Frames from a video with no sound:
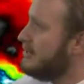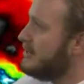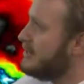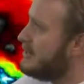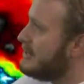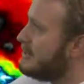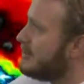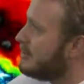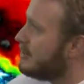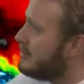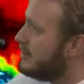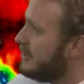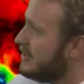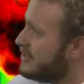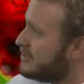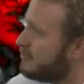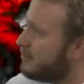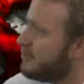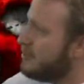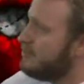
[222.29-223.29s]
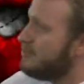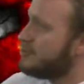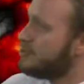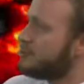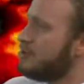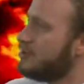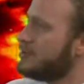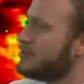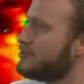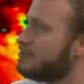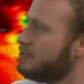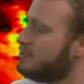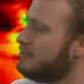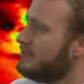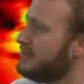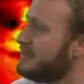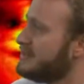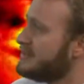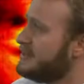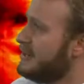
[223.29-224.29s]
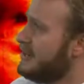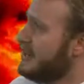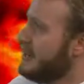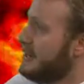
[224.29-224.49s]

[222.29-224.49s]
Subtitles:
here is where the most strongest storm is.